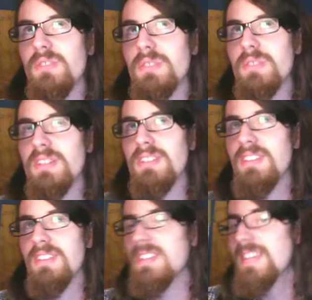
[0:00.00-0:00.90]
I
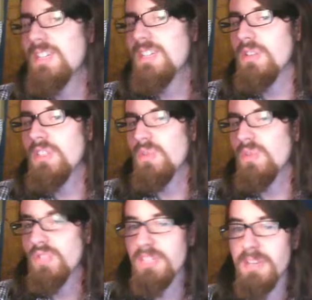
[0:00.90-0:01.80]
think sexually
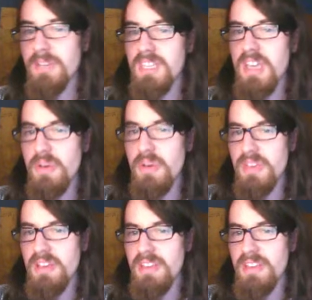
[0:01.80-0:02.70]
tortured by
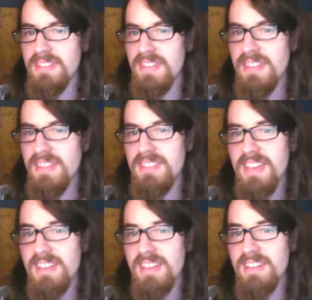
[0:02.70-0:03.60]
Kyoya, and
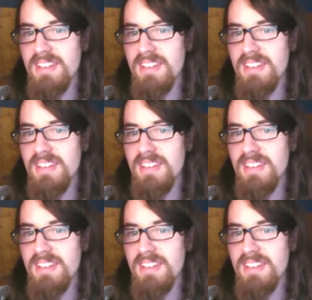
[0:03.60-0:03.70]
then